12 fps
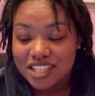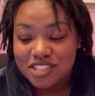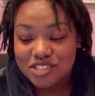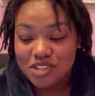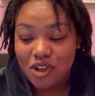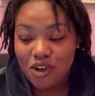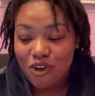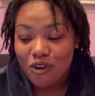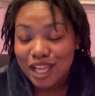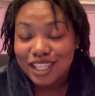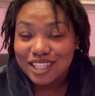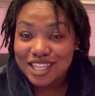
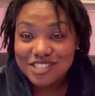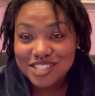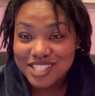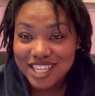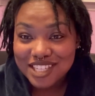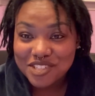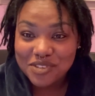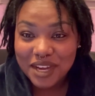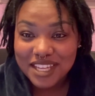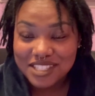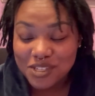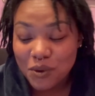So let's just get
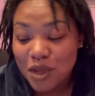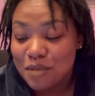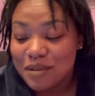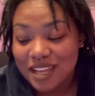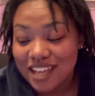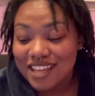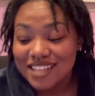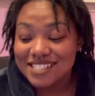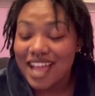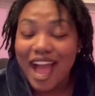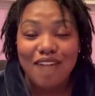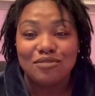straight into it because
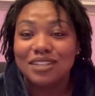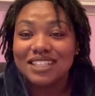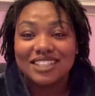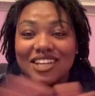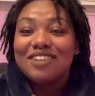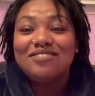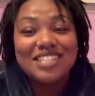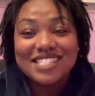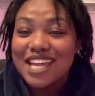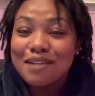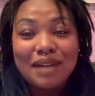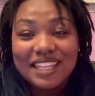I really love these
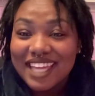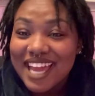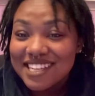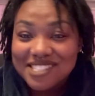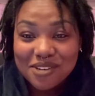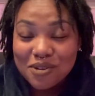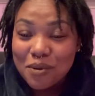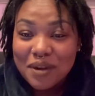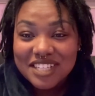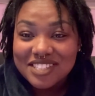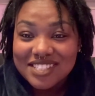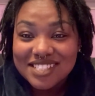Am I the Asshole
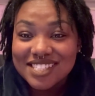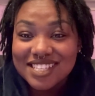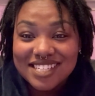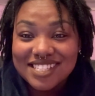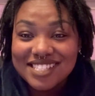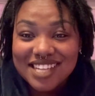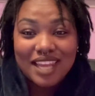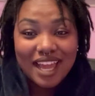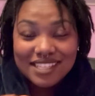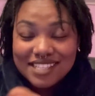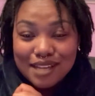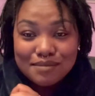questions because
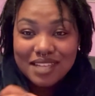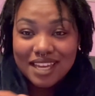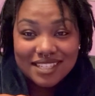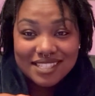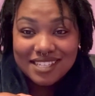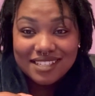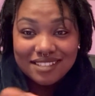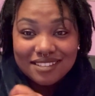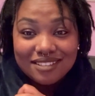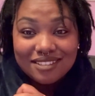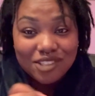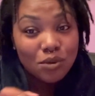9 times out of 10
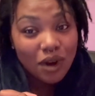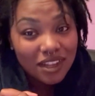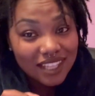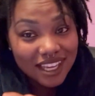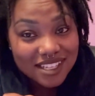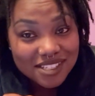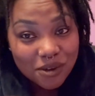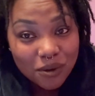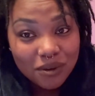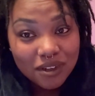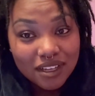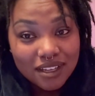you are the asshole,